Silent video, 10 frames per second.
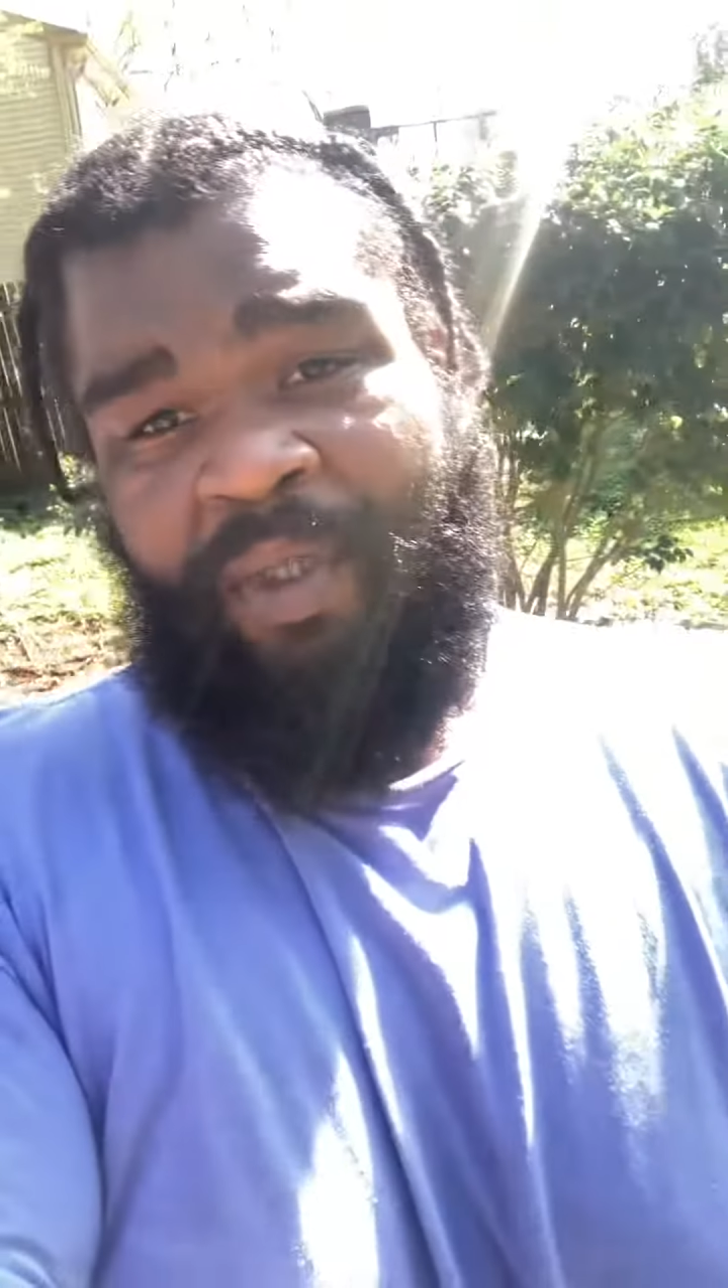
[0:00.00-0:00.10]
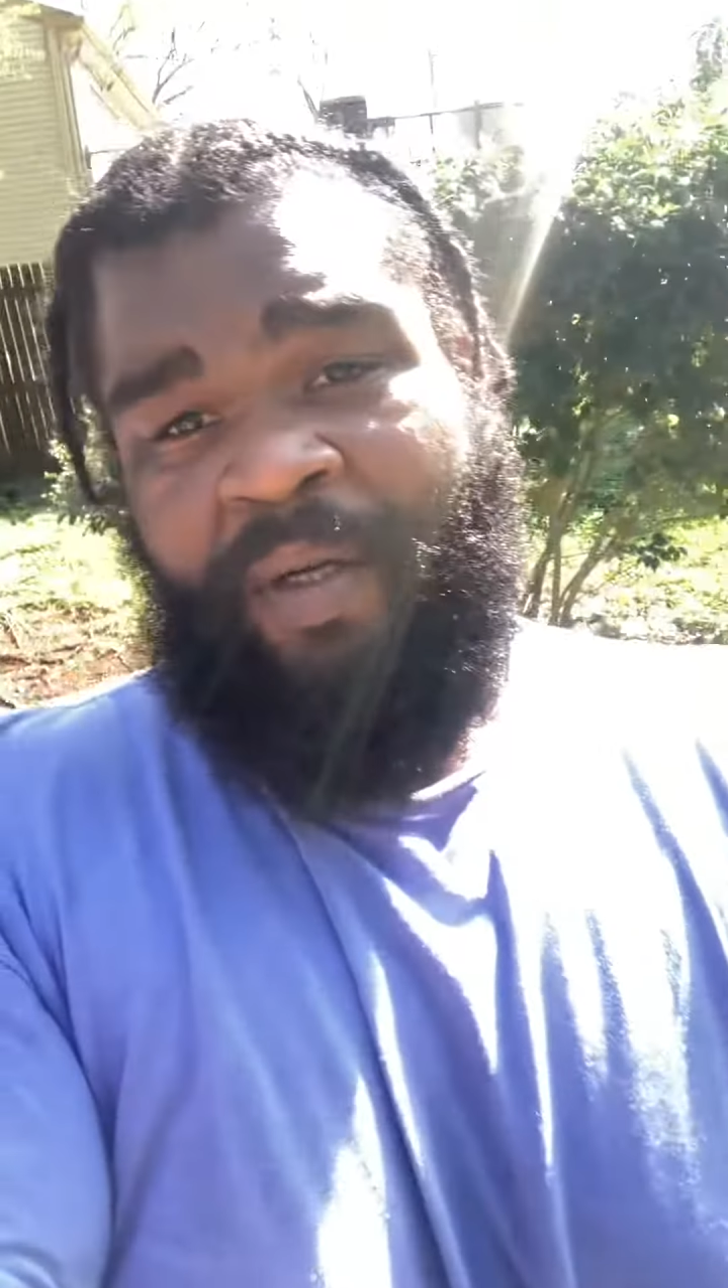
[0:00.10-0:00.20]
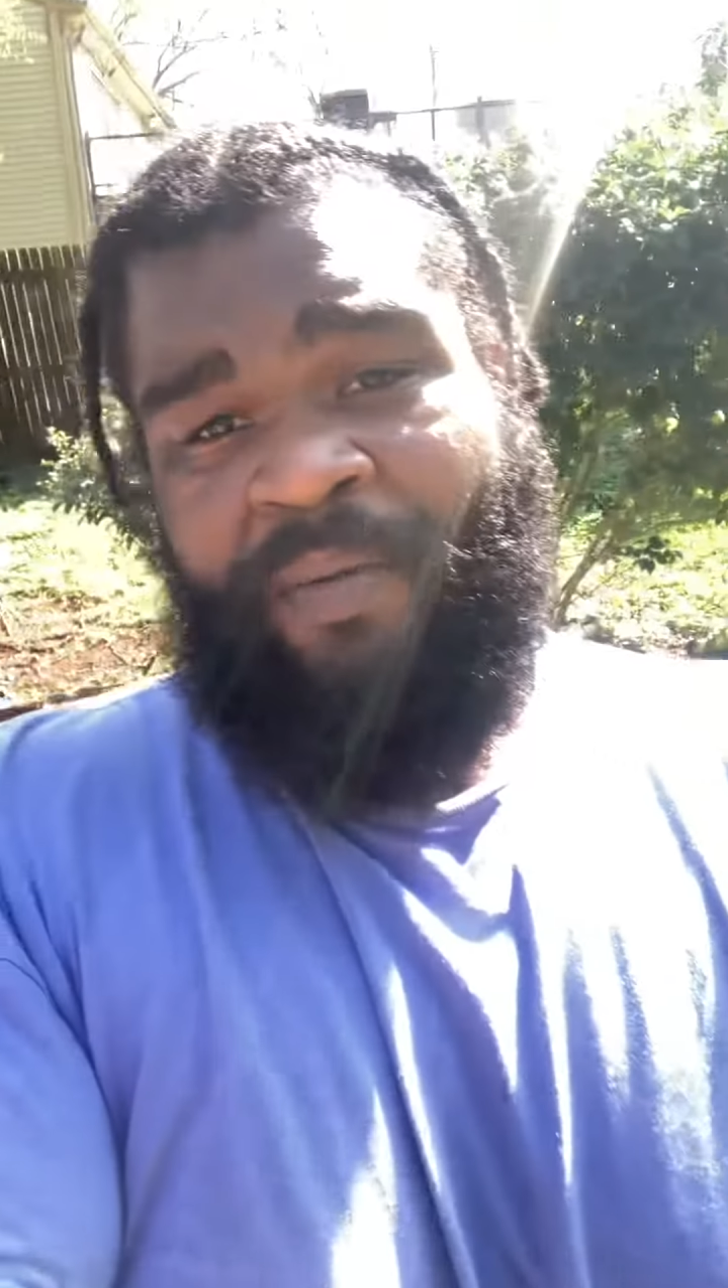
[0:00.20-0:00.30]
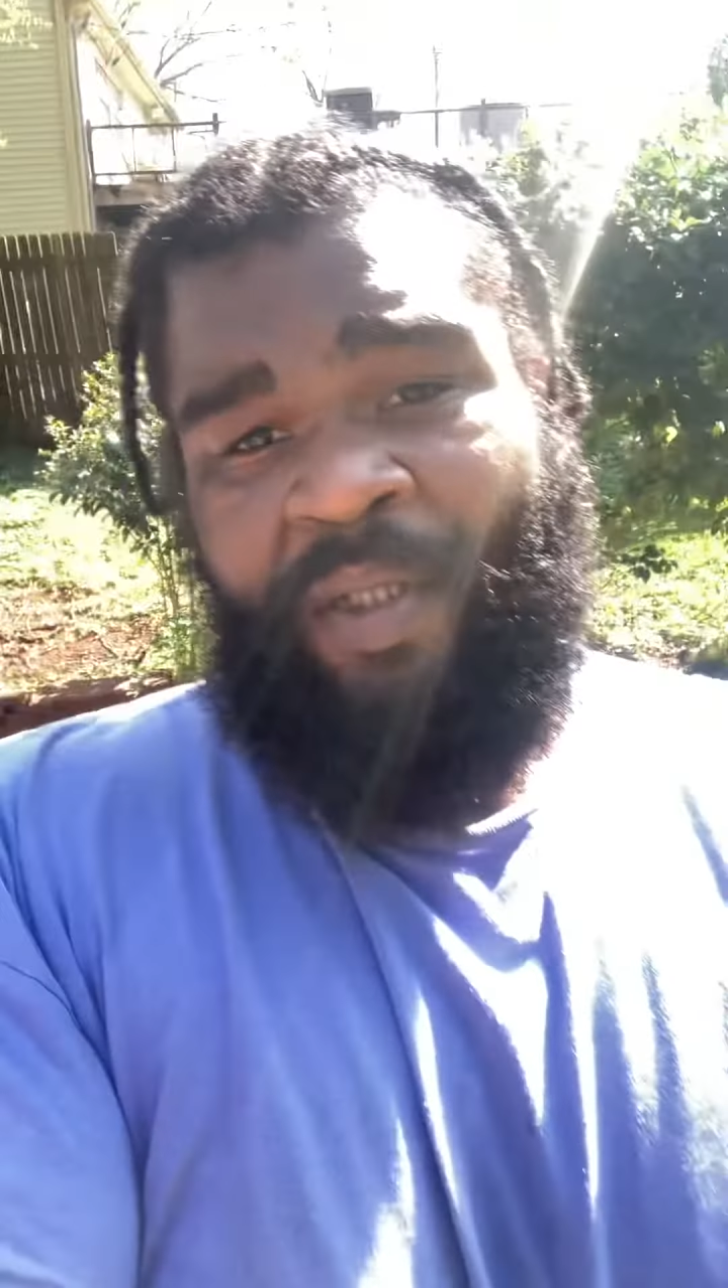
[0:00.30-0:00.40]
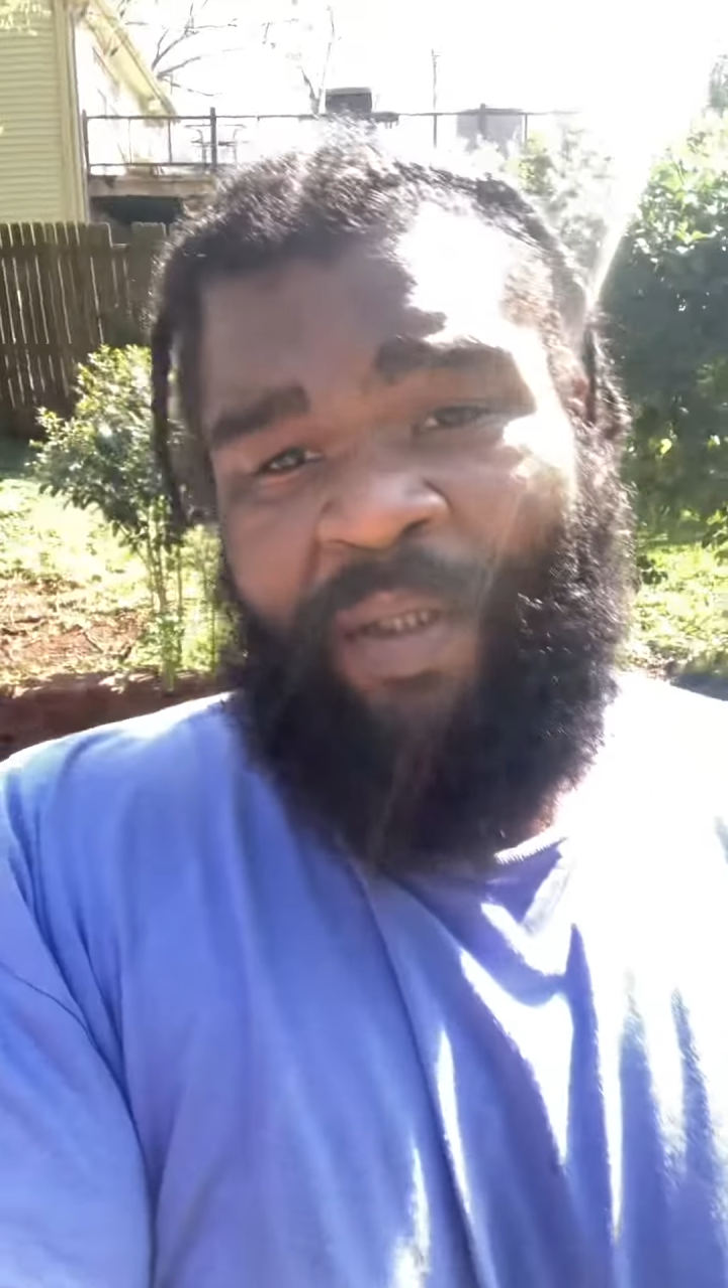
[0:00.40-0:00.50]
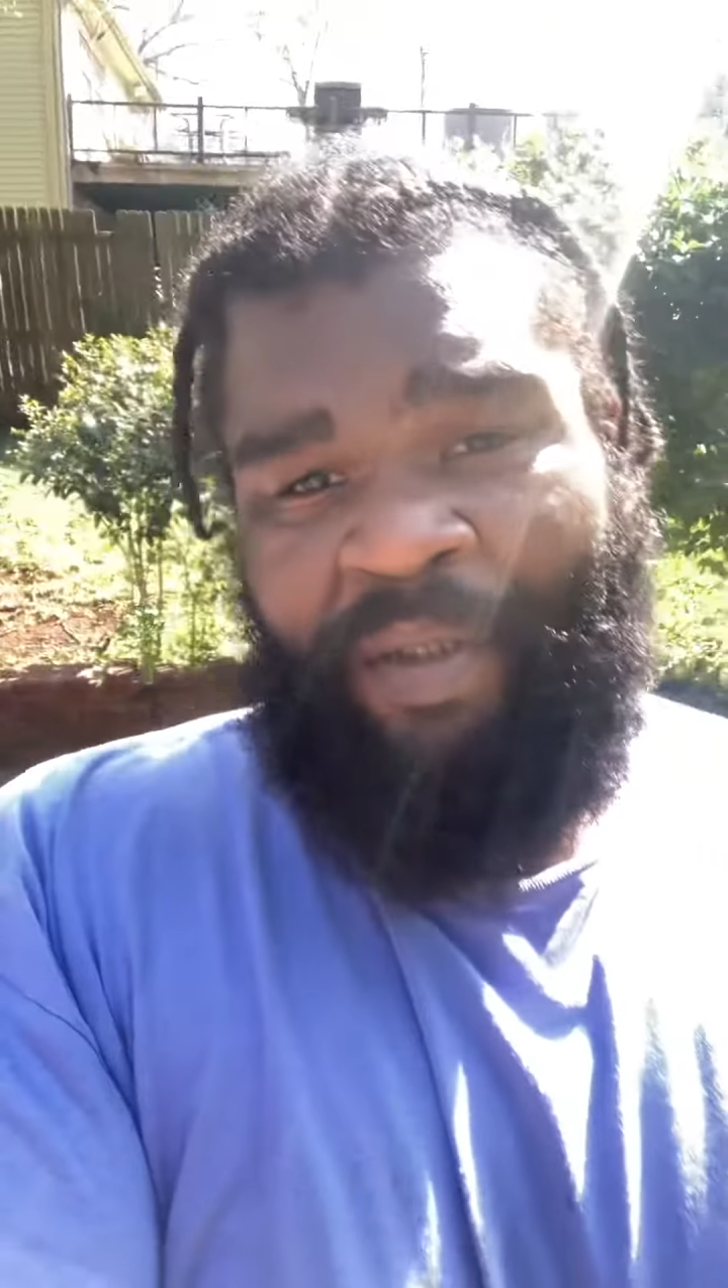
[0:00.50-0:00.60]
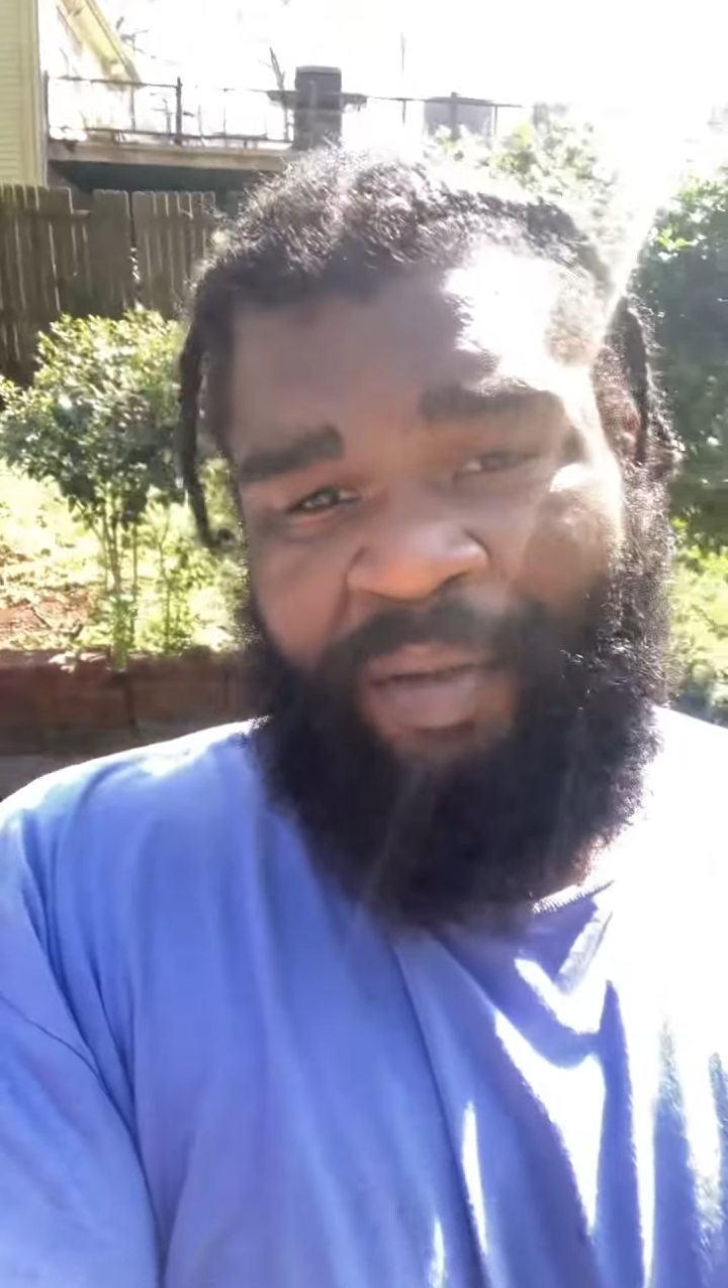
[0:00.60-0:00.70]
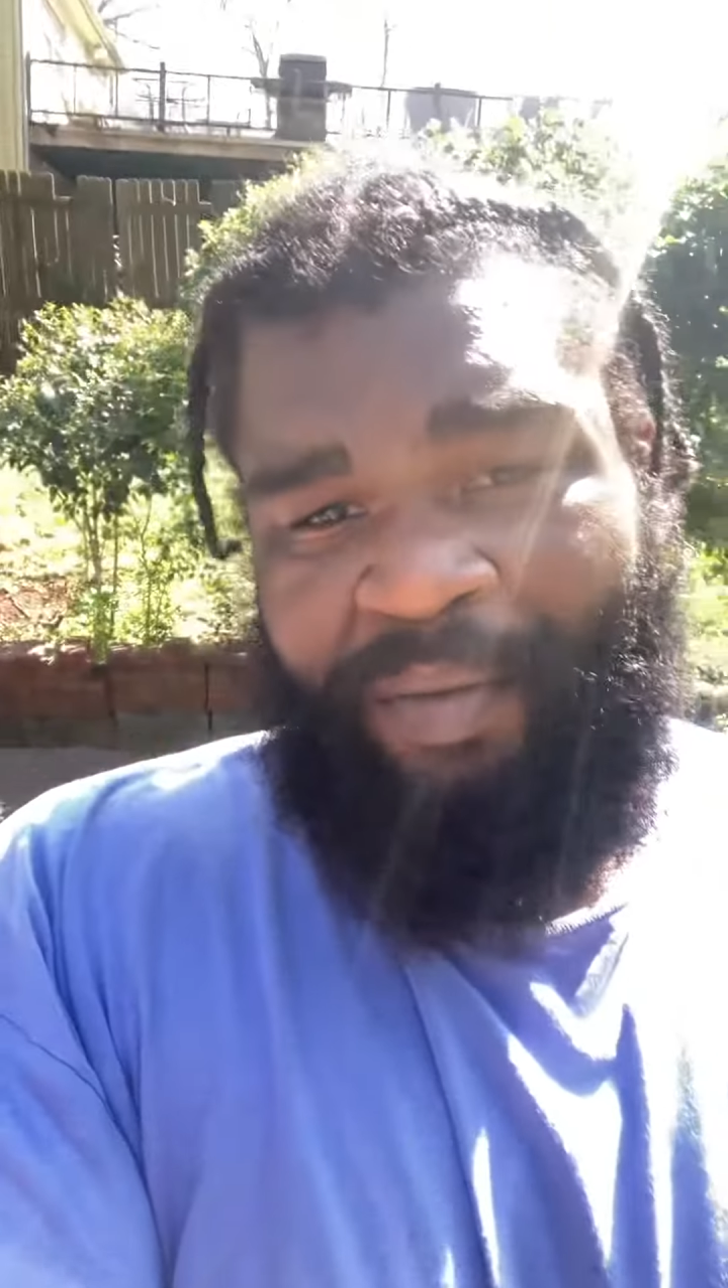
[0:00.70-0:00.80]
what I'm saying?